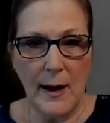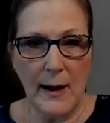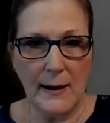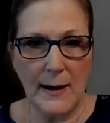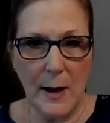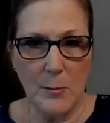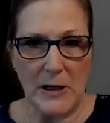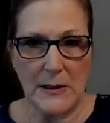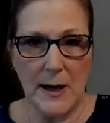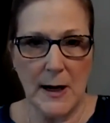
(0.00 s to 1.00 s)

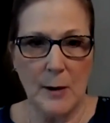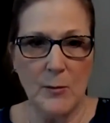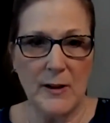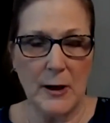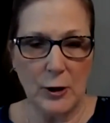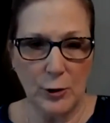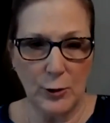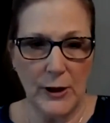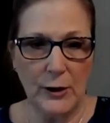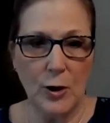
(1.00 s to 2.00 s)
economic times,
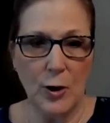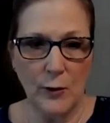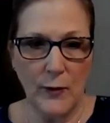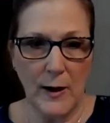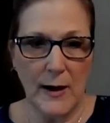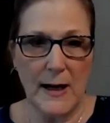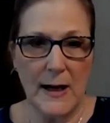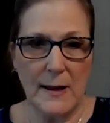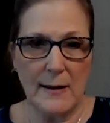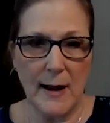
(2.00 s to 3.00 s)
including COVID,
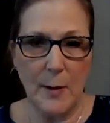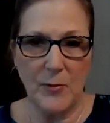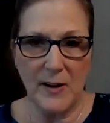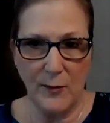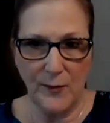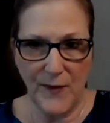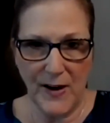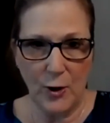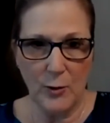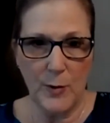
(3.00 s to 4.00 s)
ESOPs have
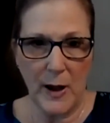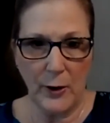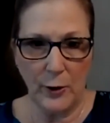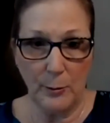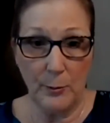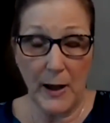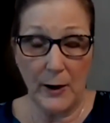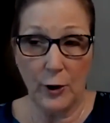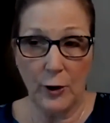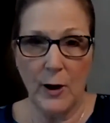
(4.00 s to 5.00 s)
fared better,
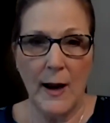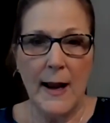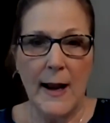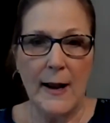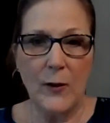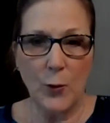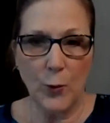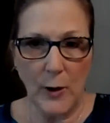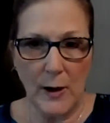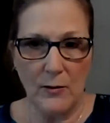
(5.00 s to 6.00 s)
better. And the
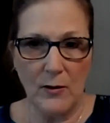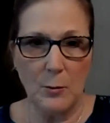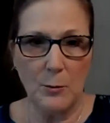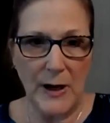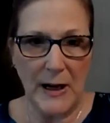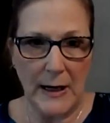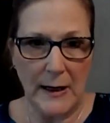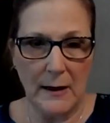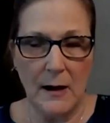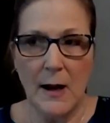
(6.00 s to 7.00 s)
reason
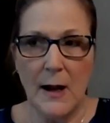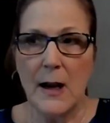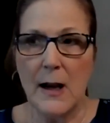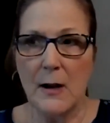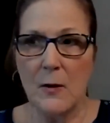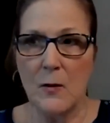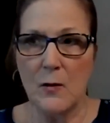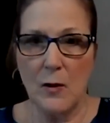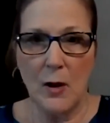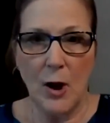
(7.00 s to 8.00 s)
being
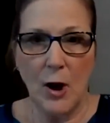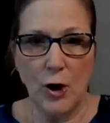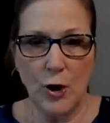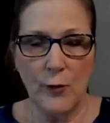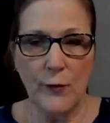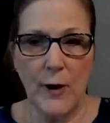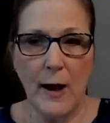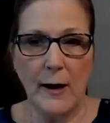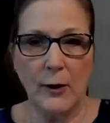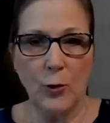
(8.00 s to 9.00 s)
is you've
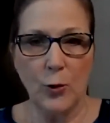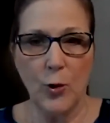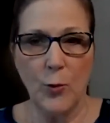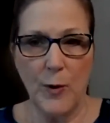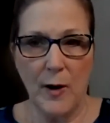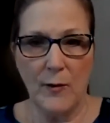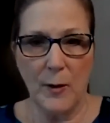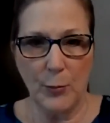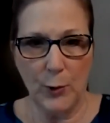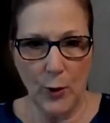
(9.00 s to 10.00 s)
got a group of
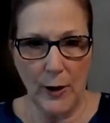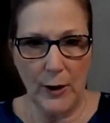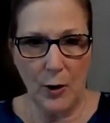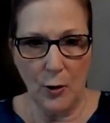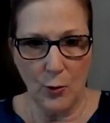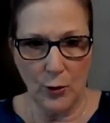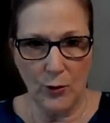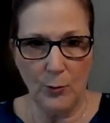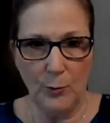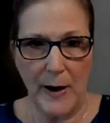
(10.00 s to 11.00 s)
employee
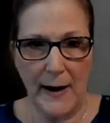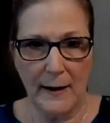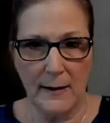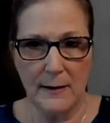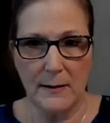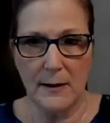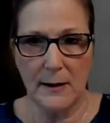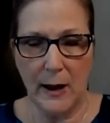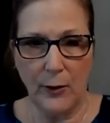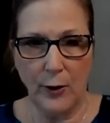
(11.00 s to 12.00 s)
owners banding
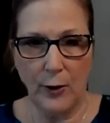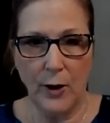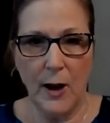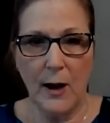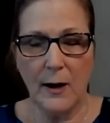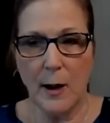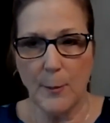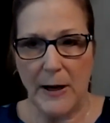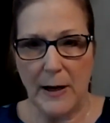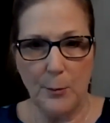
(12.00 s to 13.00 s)
together,
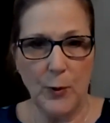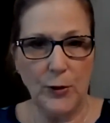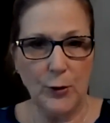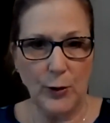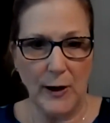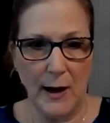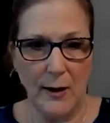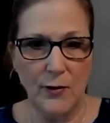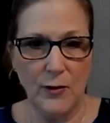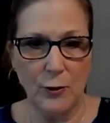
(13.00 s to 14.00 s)
coming up with
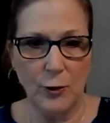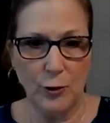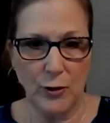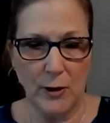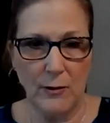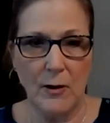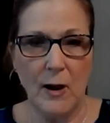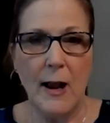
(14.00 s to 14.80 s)
creative solutions